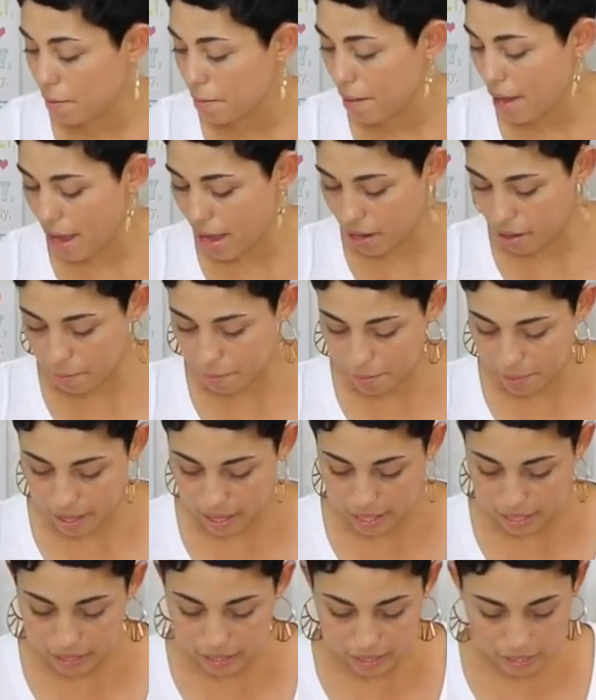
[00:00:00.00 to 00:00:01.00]
pattern
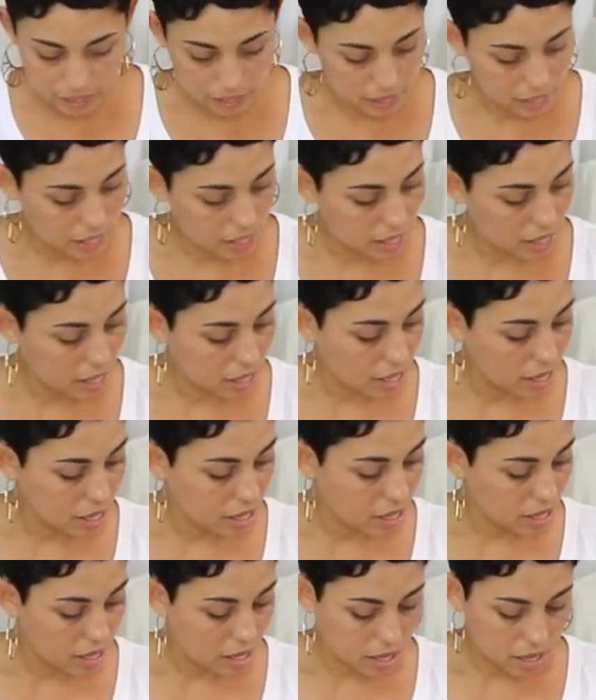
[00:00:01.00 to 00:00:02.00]
piece
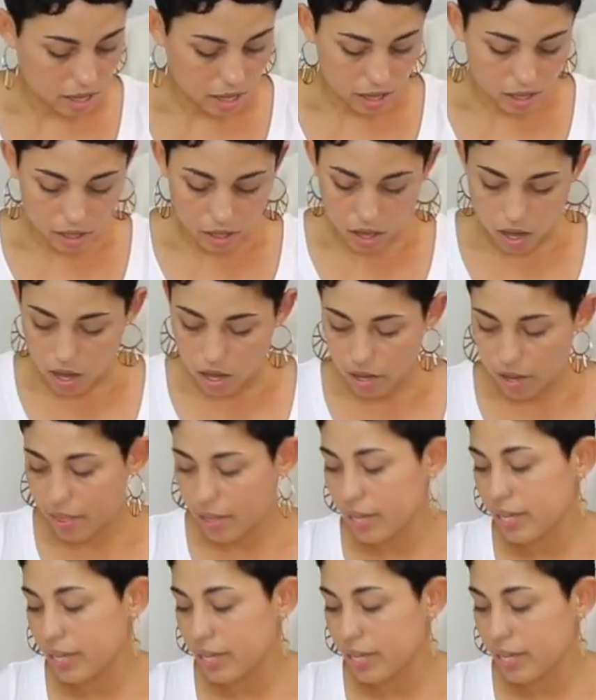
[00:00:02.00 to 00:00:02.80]
along